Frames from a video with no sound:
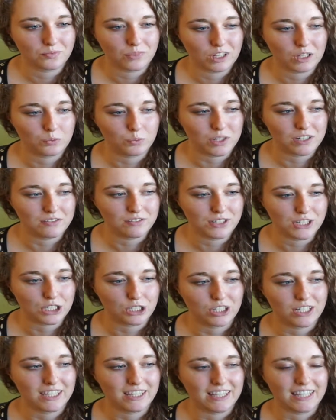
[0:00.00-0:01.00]
with
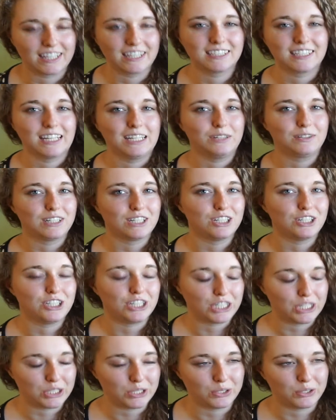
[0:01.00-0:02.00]
certain things that you could
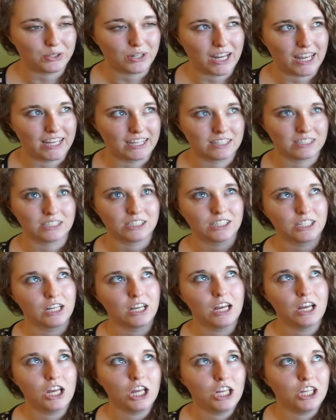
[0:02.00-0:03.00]
do and
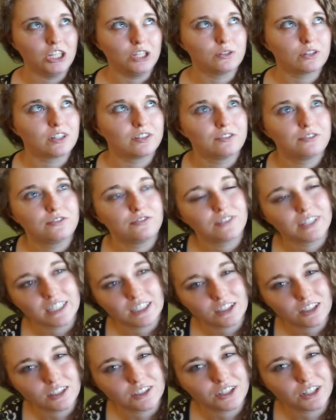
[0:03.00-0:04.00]
you could
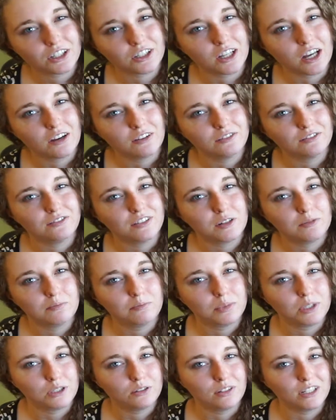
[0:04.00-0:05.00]
feel the love and
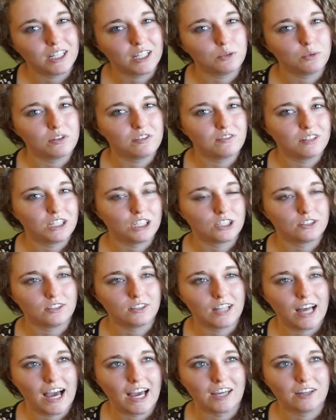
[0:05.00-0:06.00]
beauty within your
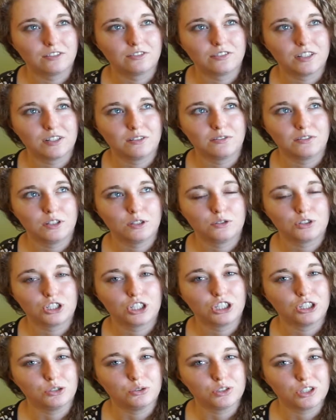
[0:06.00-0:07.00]
life if you
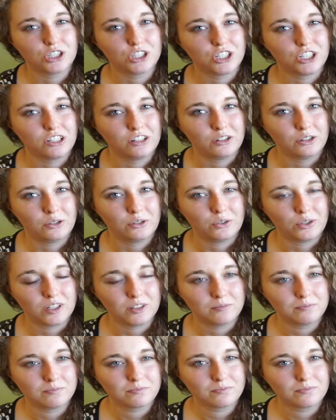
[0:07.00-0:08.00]
choose to
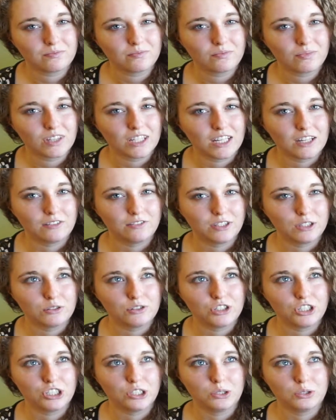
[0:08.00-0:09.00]
if you
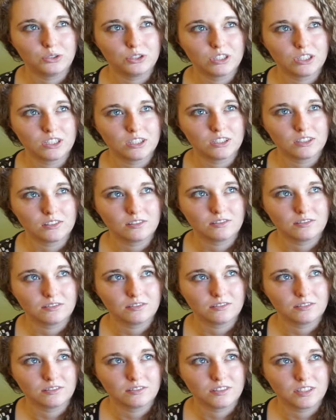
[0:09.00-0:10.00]
choose
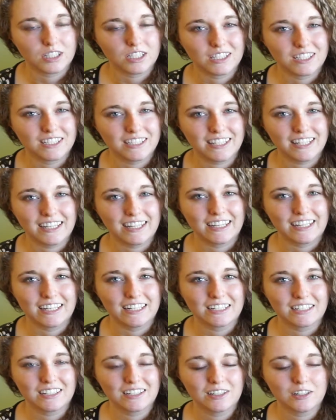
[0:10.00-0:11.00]
to see
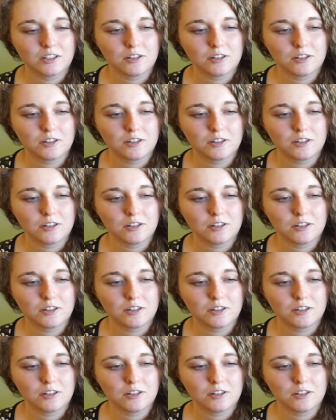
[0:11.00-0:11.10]
it.